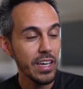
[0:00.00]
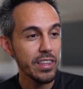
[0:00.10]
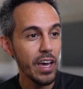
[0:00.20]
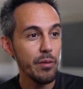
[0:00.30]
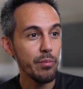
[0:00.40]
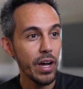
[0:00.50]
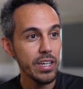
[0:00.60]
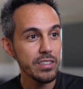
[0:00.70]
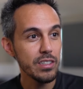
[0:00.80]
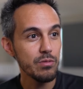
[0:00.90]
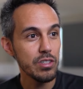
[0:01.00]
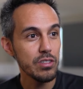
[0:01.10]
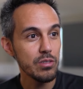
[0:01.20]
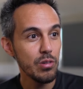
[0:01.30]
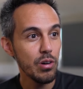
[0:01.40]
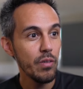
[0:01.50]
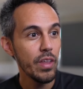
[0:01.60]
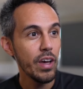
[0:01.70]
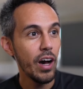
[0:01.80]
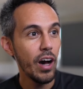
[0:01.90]
that and prizes, which is cool.
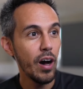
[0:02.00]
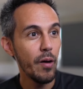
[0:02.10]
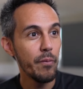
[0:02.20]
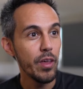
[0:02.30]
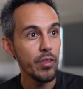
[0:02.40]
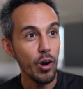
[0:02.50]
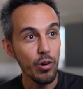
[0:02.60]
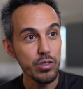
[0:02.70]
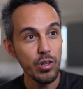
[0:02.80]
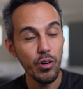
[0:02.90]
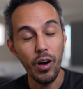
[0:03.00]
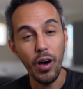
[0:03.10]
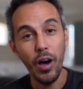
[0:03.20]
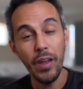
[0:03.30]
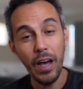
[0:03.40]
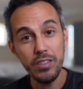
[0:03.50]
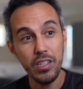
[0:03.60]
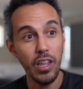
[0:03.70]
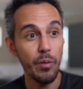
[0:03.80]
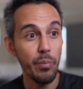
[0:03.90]
They're also announcing a
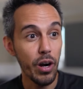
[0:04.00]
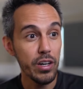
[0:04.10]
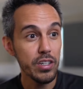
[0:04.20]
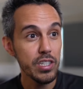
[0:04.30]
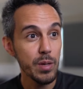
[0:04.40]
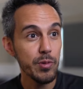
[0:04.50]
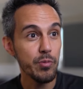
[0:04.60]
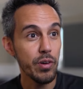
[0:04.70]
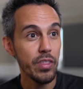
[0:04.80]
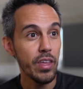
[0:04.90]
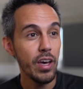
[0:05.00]
lot of partnerships with